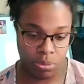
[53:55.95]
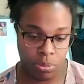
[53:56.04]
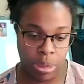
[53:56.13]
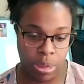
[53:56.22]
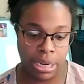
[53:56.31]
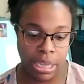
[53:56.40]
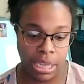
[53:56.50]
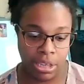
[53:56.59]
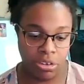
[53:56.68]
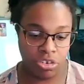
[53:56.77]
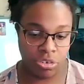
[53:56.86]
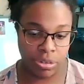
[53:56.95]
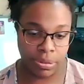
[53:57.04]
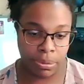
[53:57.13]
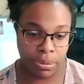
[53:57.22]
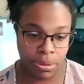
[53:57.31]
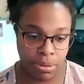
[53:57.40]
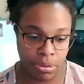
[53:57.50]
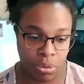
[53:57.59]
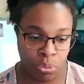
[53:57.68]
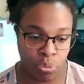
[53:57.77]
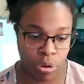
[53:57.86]
when his
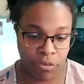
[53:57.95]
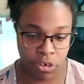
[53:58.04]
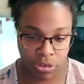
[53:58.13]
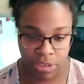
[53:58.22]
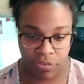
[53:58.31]
rivers of